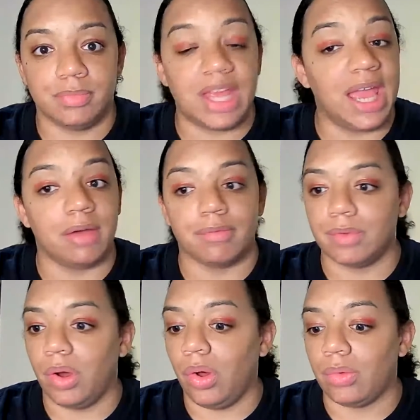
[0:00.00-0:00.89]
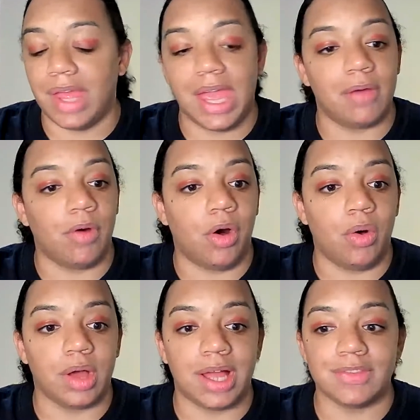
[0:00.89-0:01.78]
They have
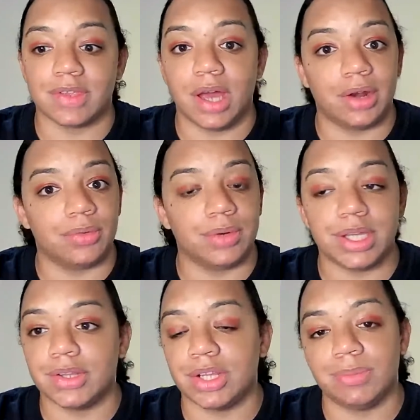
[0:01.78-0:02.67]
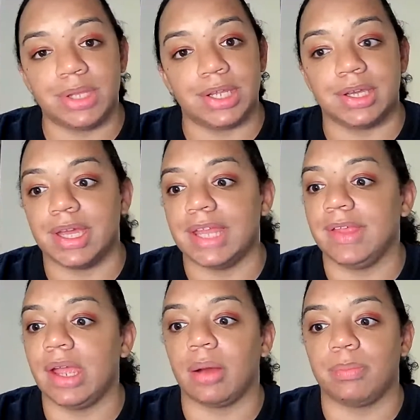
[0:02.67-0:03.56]
all kinds of gonorrhea and chlamydia, and
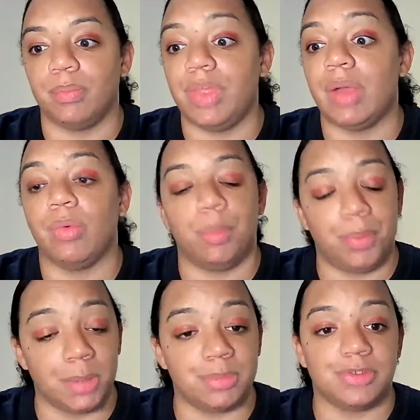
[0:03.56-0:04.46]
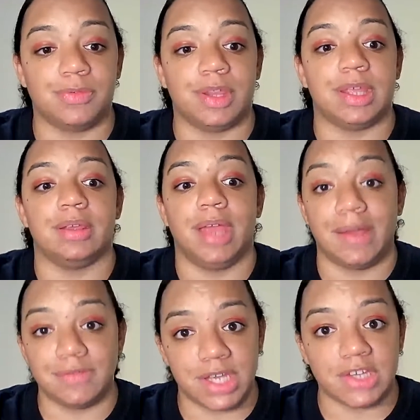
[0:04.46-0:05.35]
they will purposely
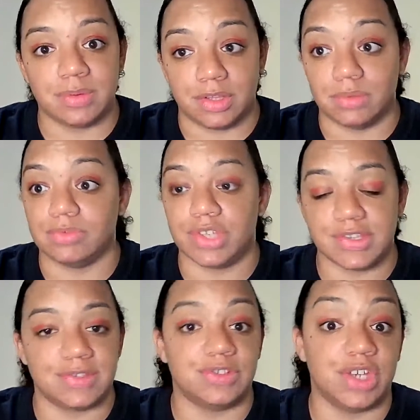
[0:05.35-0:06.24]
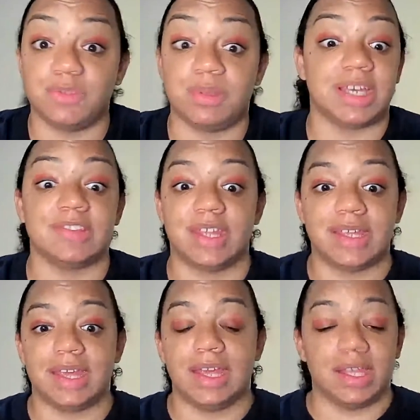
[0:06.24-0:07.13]
have sex with you just because they
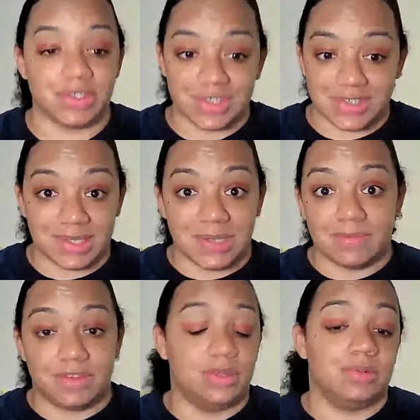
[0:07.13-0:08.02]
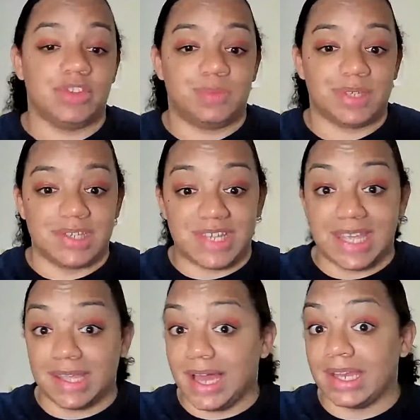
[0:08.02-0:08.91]
can, just to give it to you, just because they
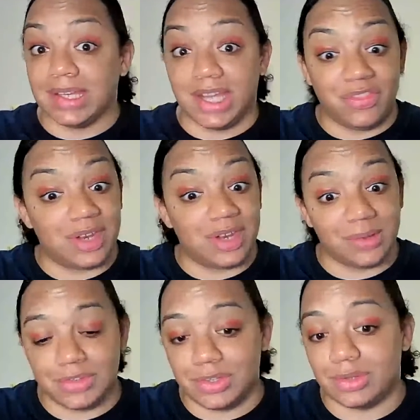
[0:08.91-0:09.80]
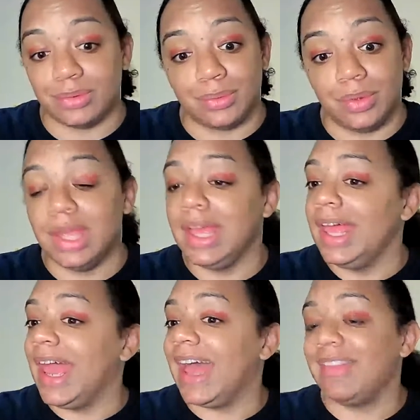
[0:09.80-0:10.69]
ain't got nothing else to do.
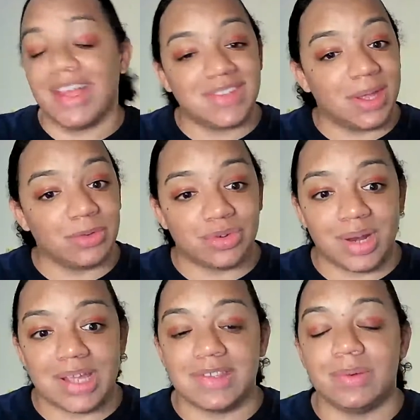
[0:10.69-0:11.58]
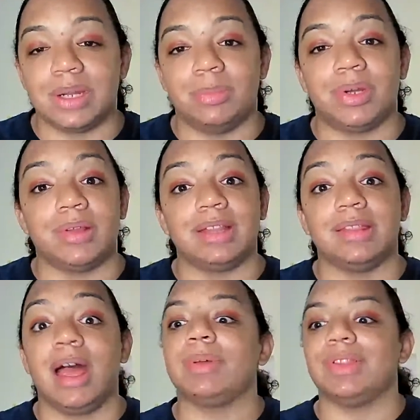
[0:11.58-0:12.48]
And that sounds crazy when I put it like
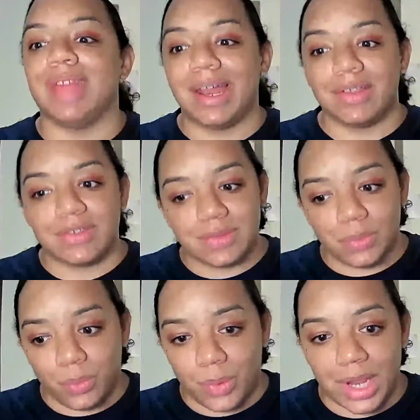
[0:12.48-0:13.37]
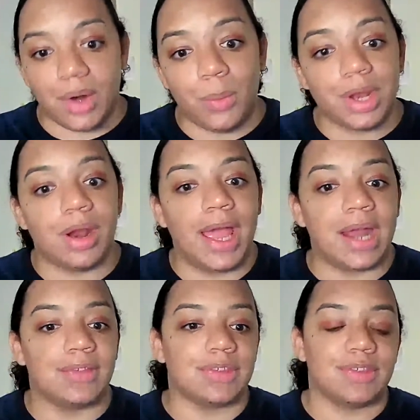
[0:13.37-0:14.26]
that, but that is where we are
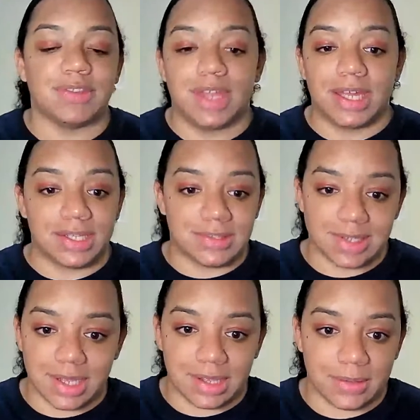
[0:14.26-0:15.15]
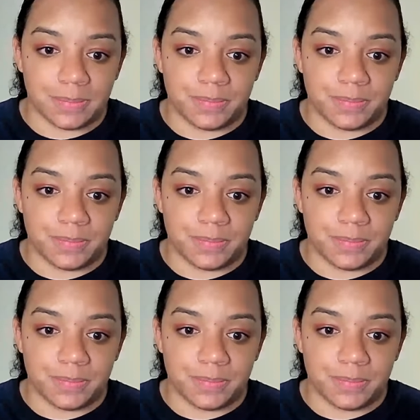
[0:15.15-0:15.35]
at as a society today.